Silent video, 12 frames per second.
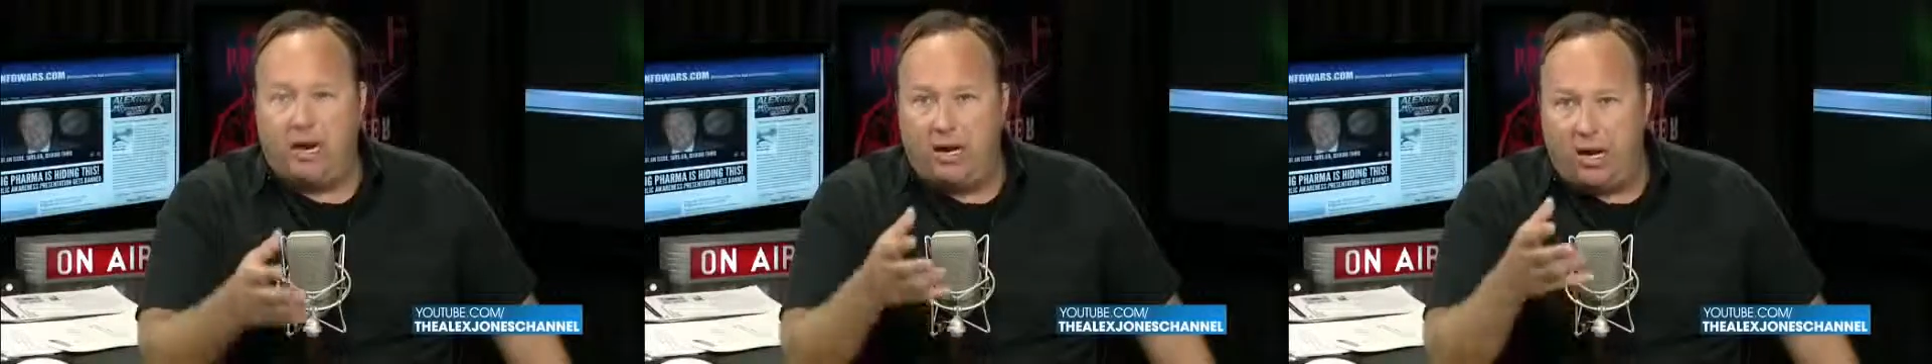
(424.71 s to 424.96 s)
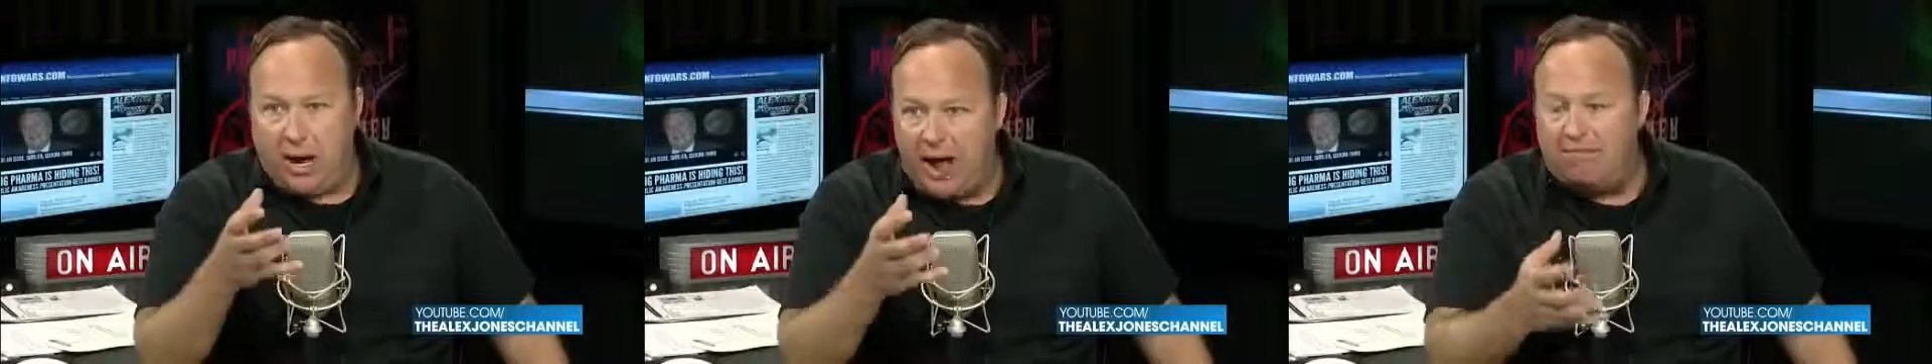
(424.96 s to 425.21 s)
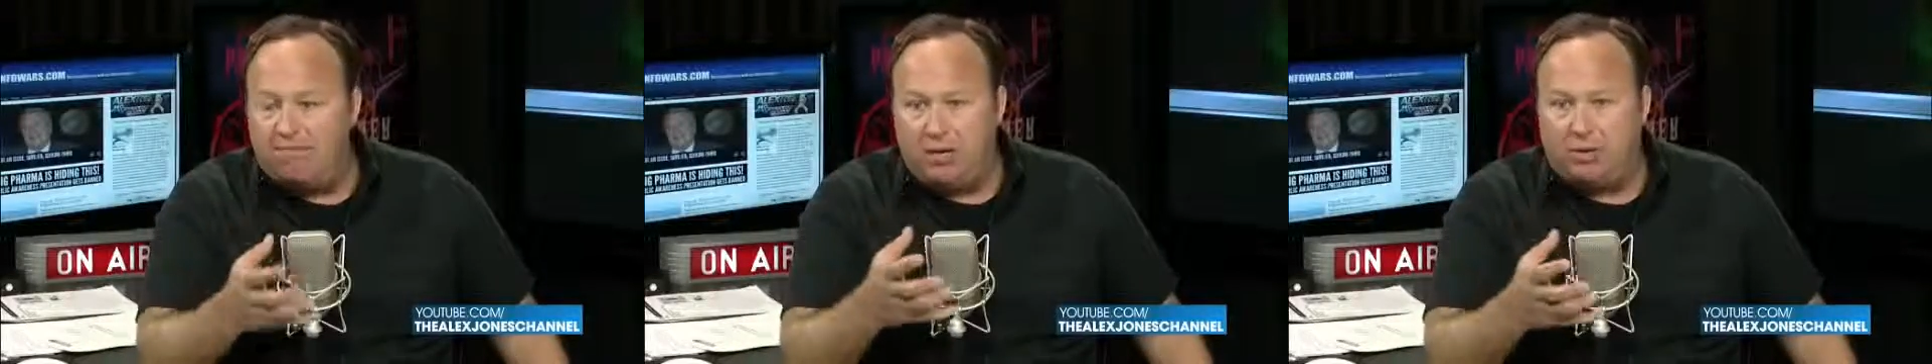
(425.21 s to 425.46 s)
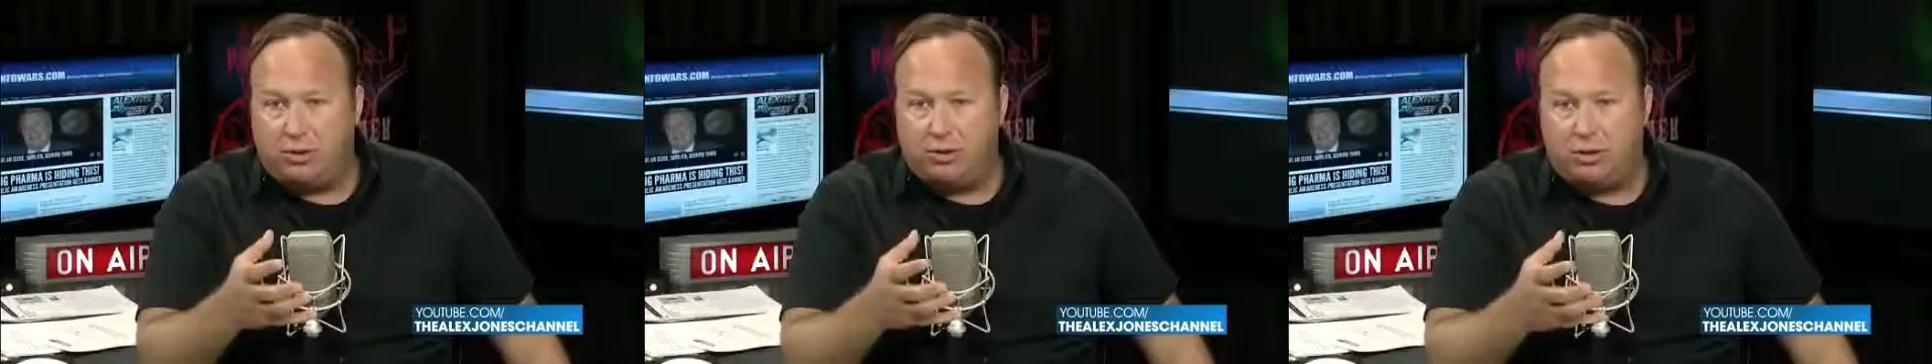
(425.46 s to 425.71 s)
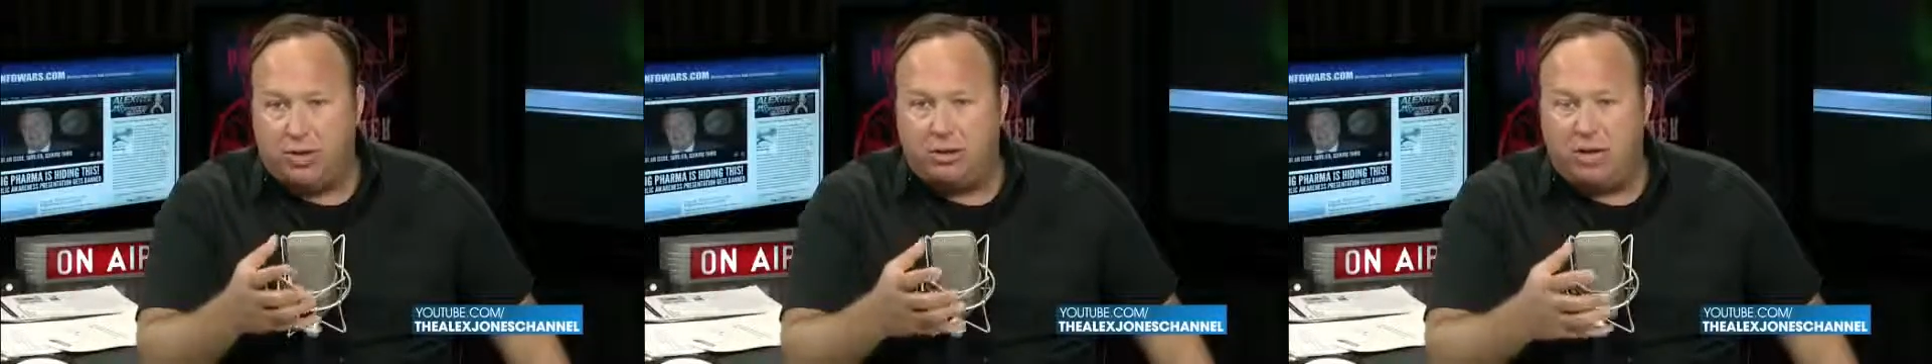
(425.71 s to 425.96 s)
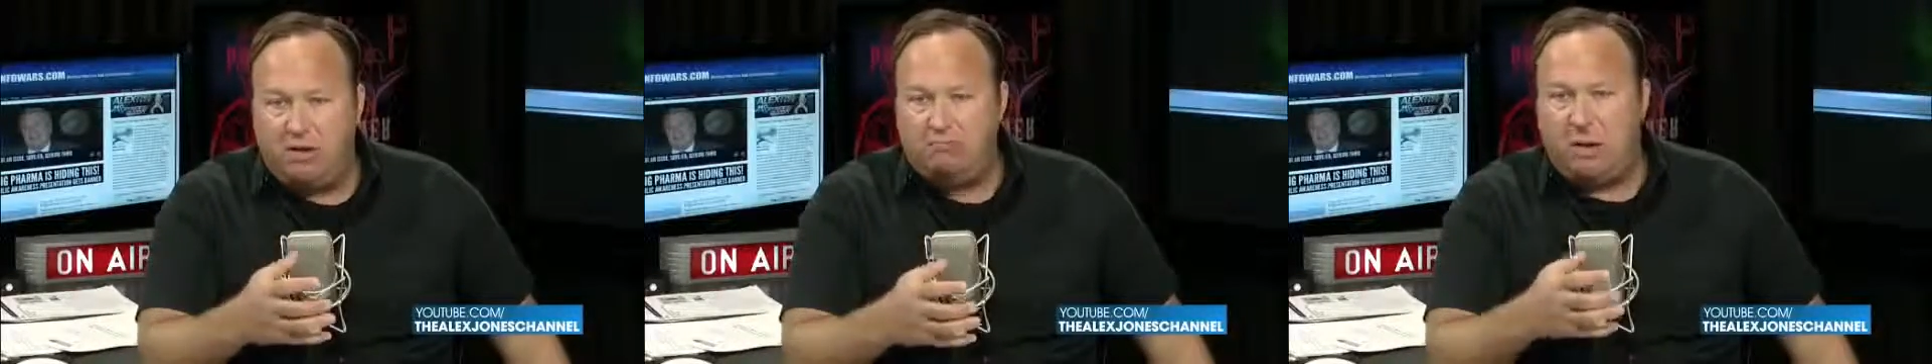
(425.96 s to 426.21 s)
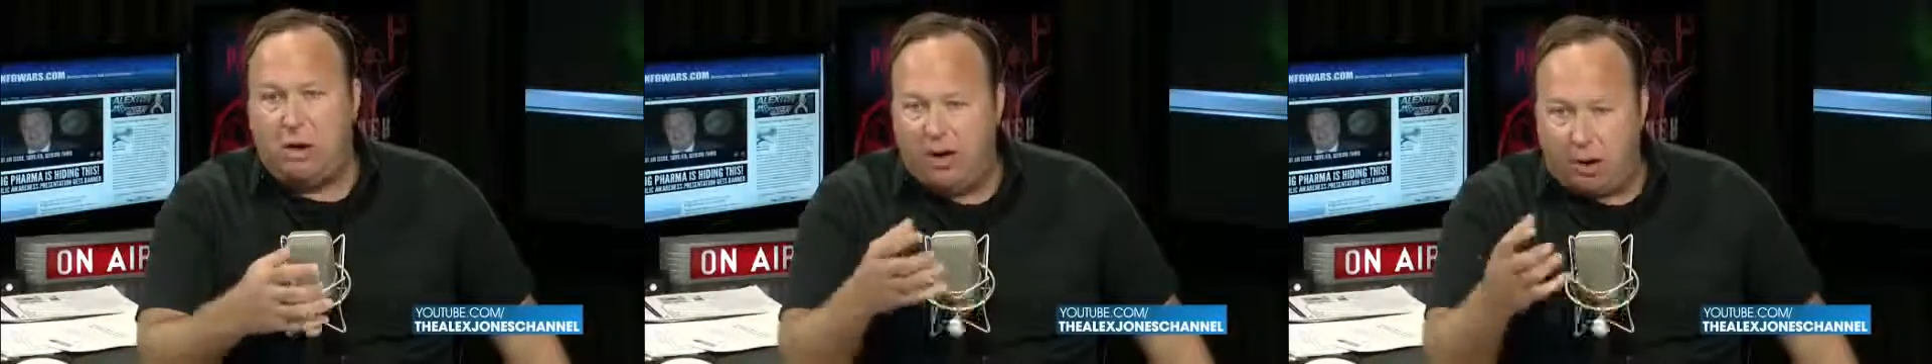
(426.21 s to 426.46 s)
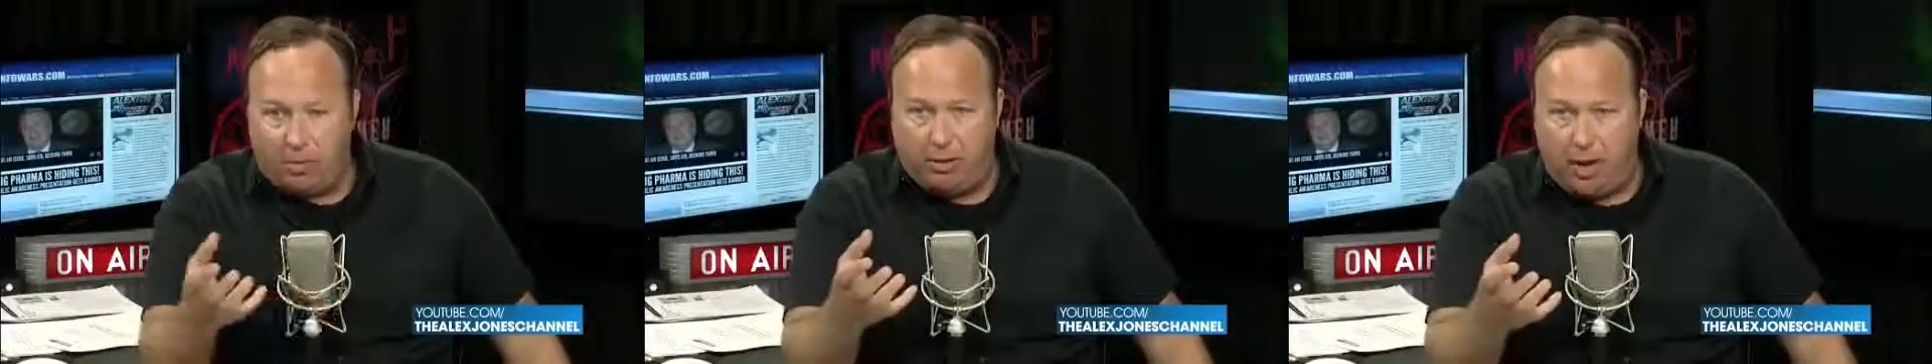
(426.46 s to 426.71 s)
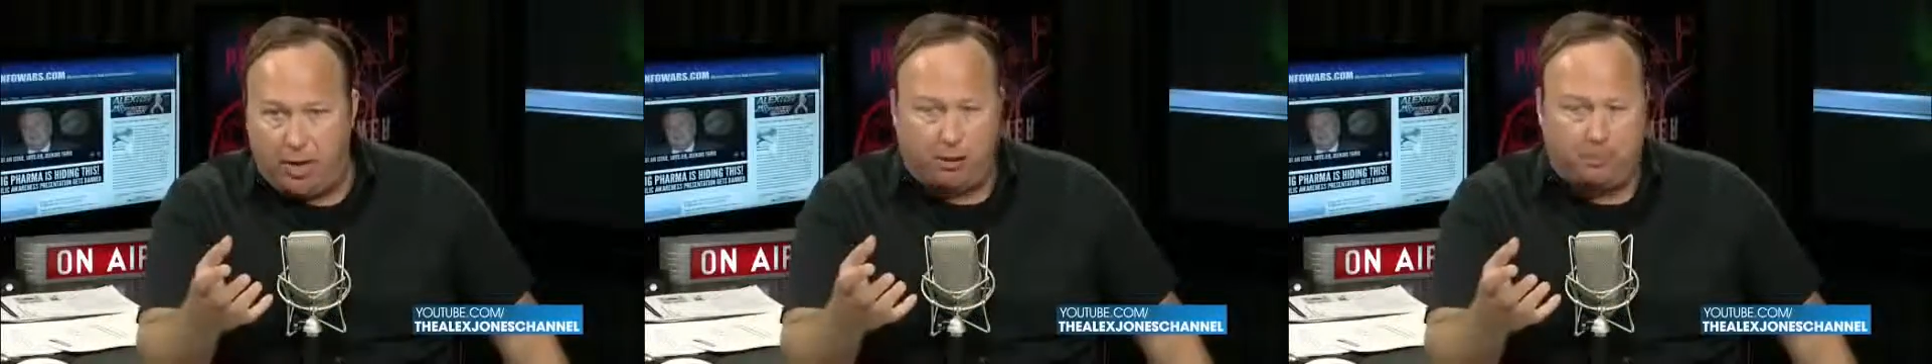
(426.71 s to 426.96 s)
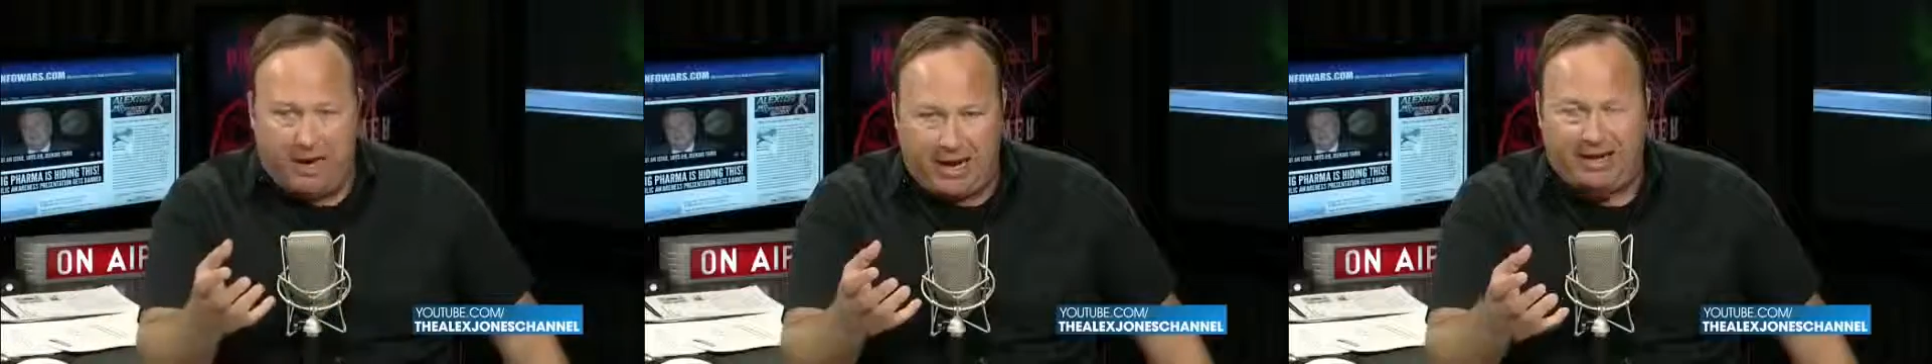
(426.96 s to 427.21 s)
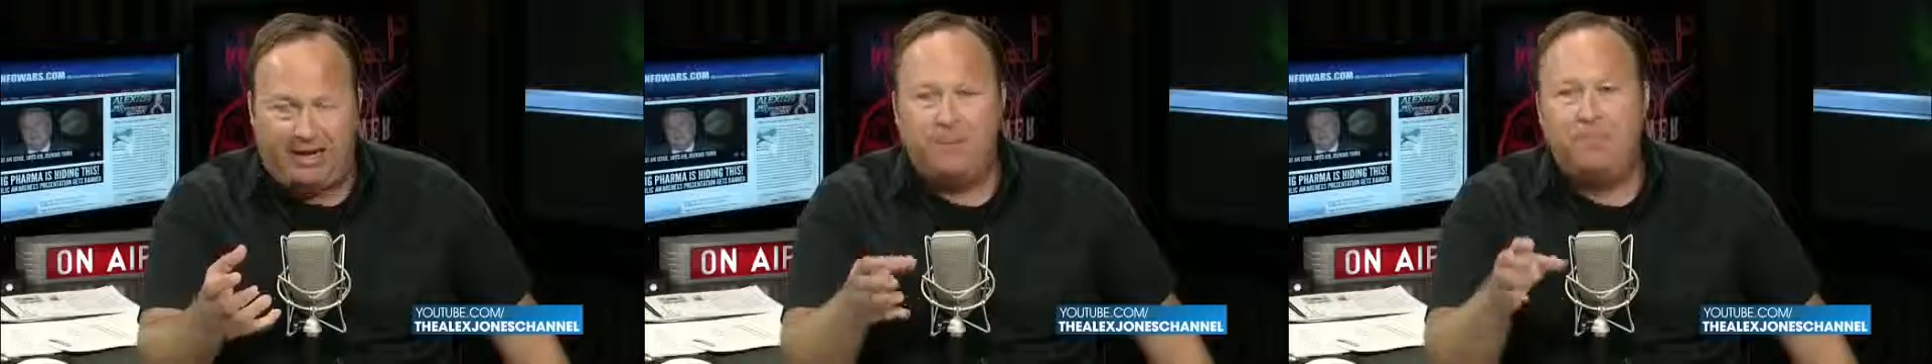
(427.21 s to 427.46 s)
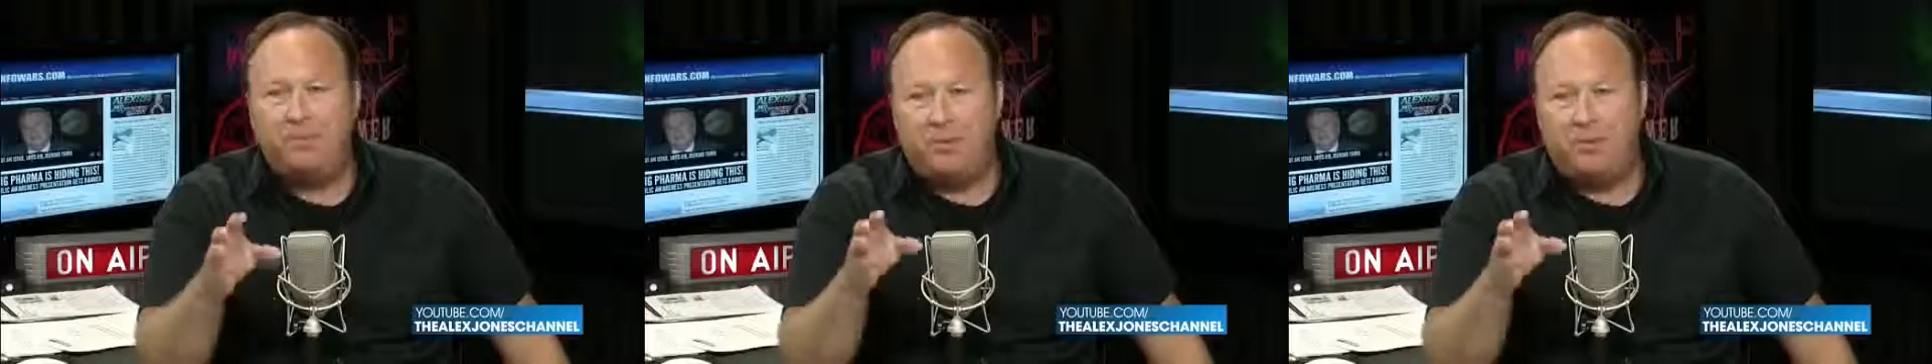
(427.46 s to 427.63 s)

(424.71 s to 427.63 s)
and have missiles that keep blowing up the launch pad.